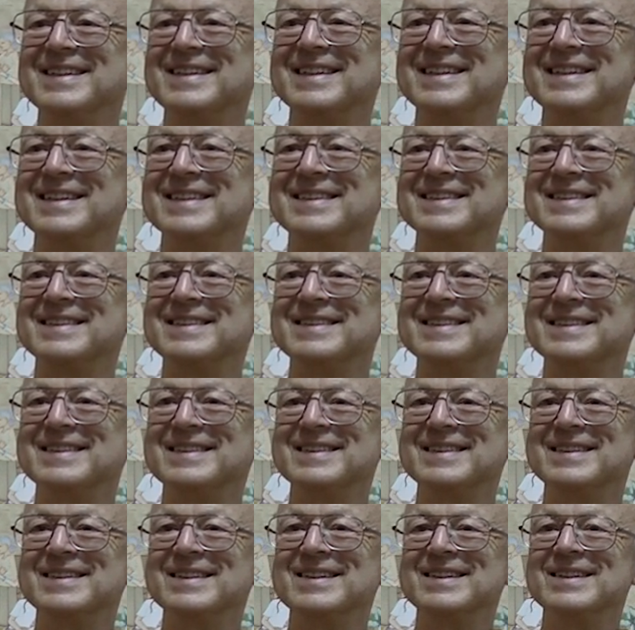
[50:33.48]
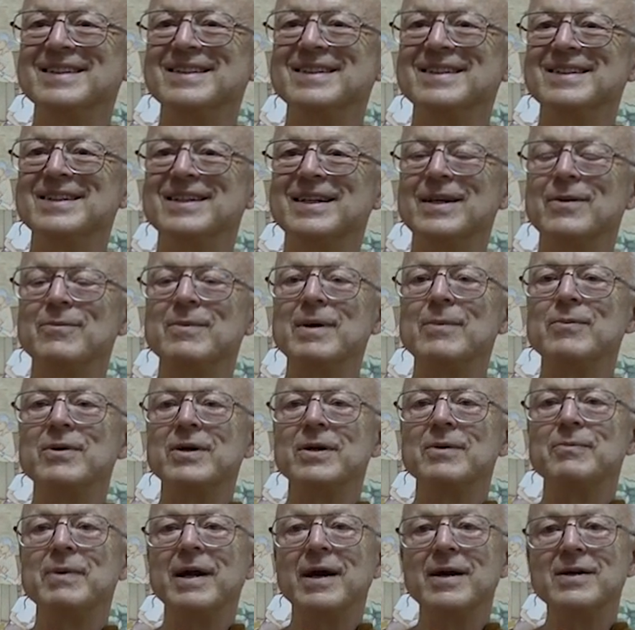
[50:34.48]
Okay. Remember,
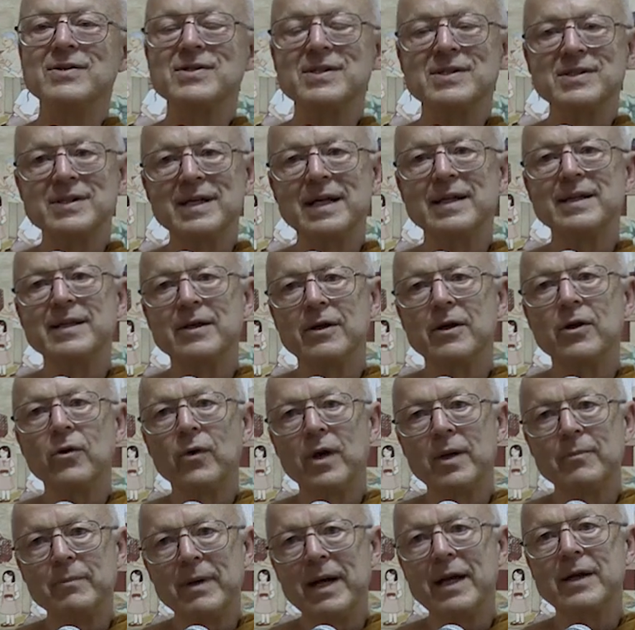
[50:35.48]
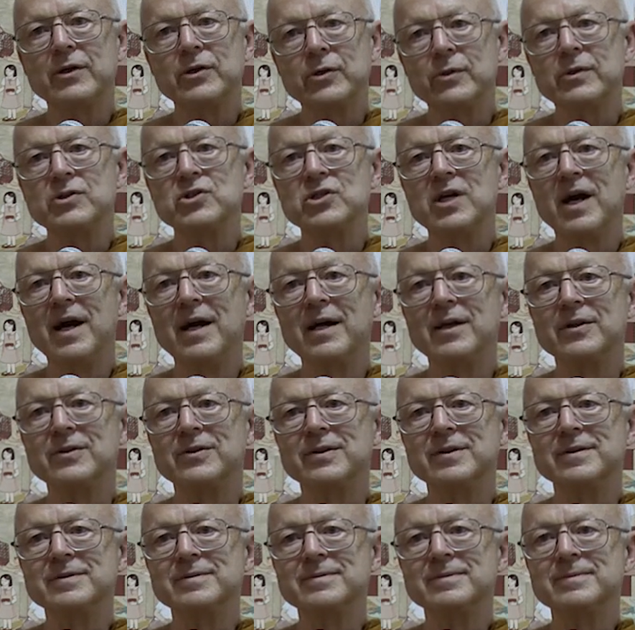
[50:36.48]
your parents, it's like they're going back to a
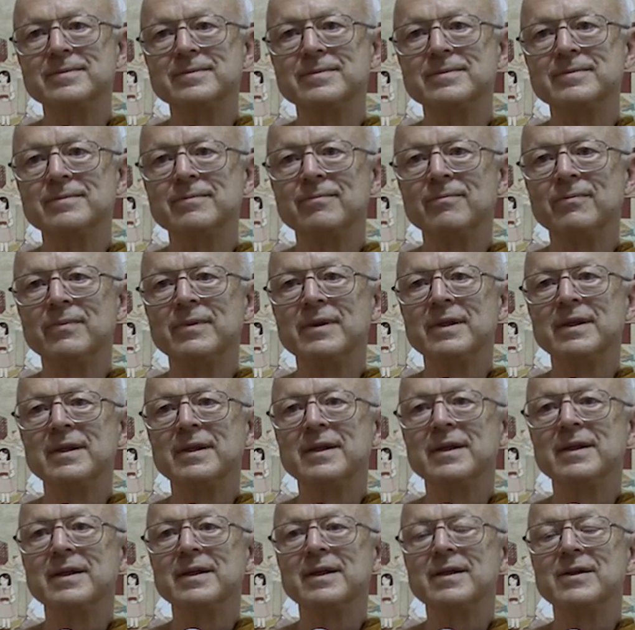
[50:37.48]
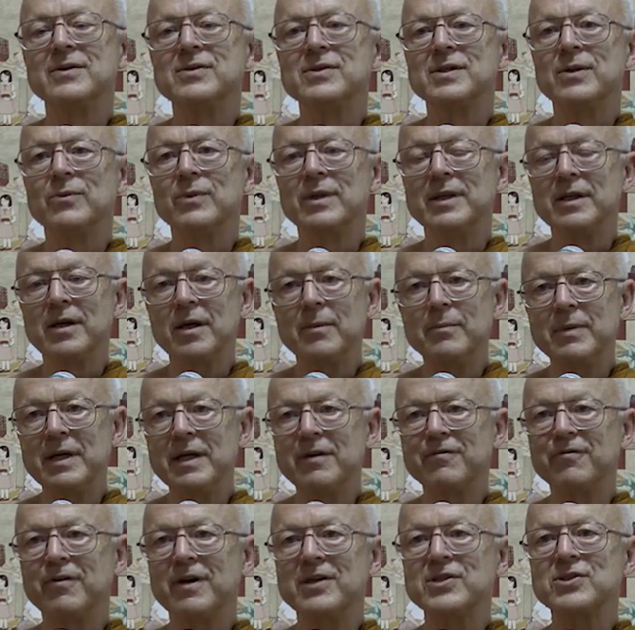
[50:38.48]
childhood. And so when they're
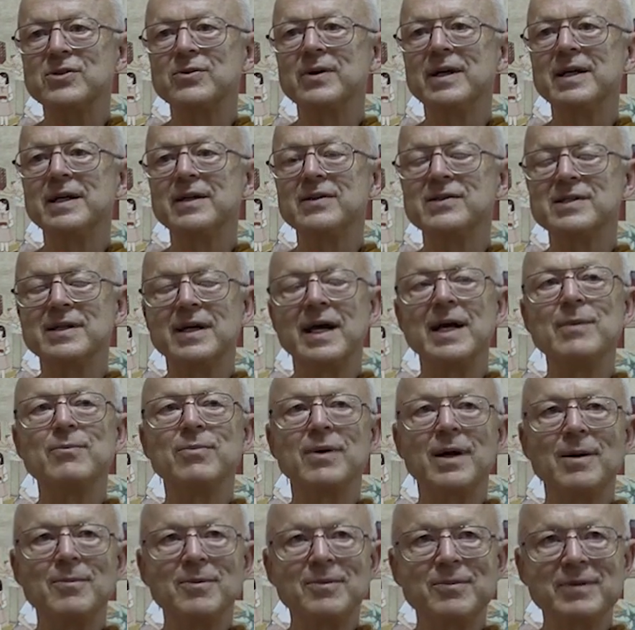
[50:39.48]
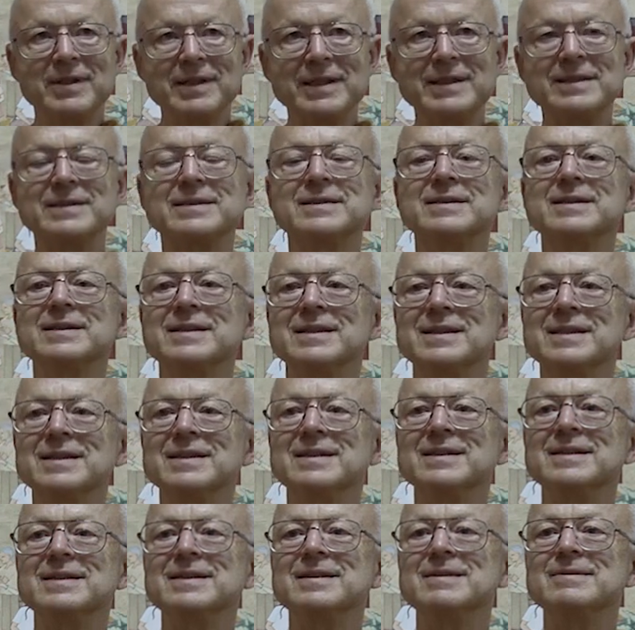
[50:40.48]
being frustrating, you say, I probably
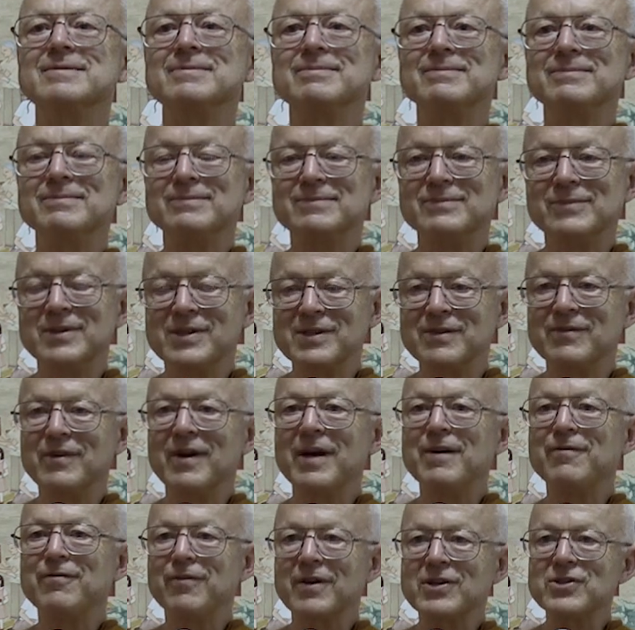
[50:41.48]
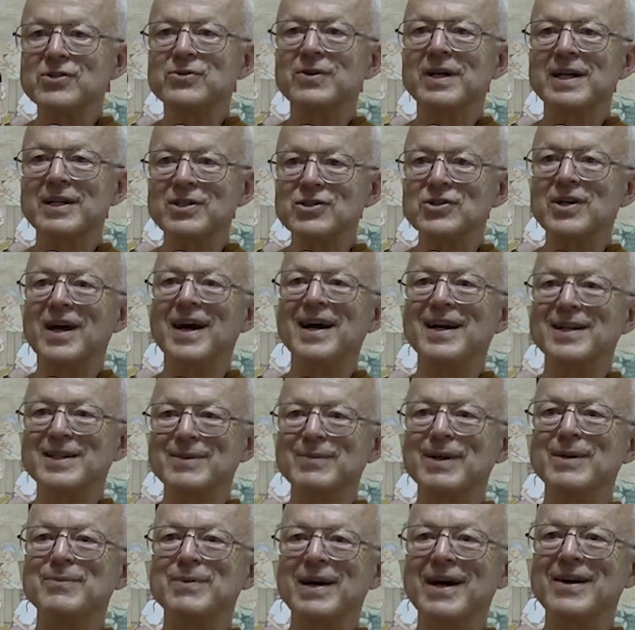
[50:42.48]
was a very frustrating child to
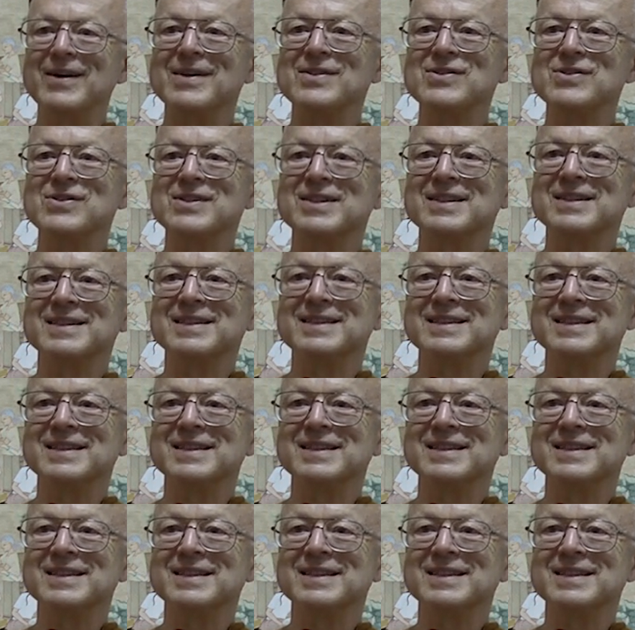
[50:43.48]
my parents.